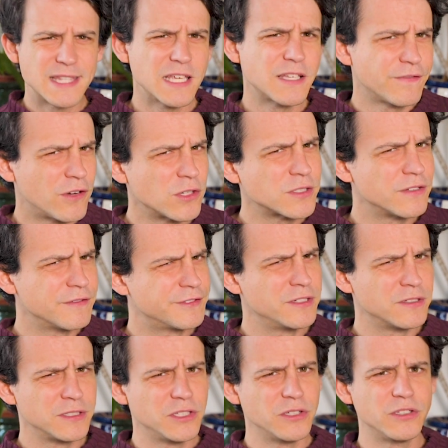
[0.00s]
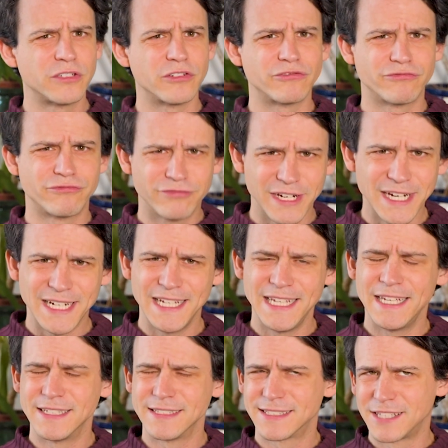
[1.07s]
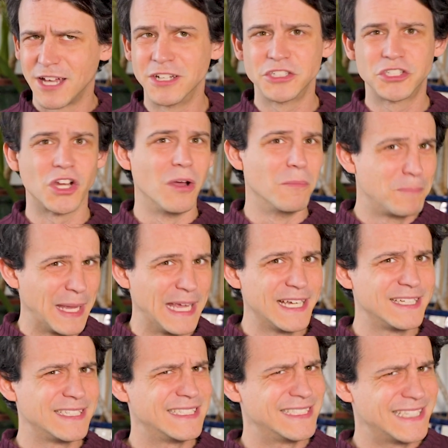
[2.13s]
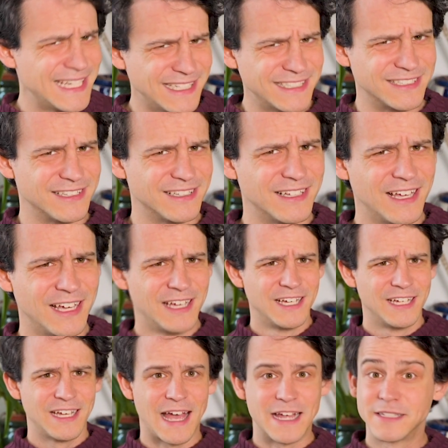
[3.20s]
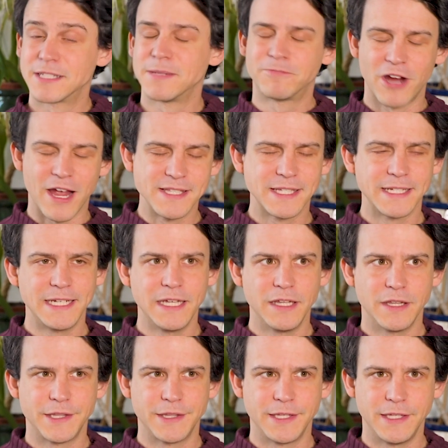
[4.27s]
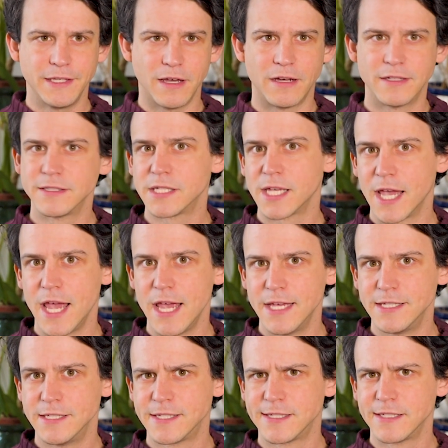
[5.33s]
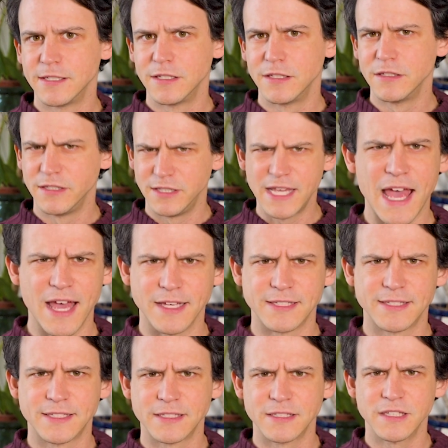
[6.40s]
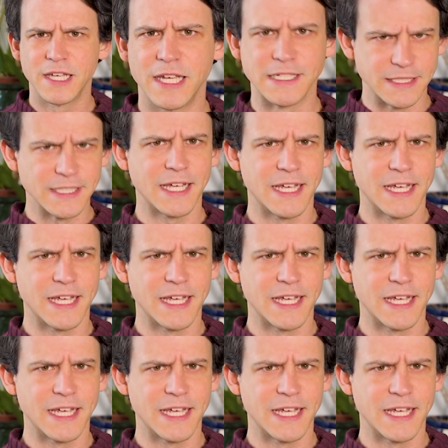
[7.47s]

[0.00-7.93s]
this fossil fuel use really such a big deal? And surprisingly, the answer is yes, it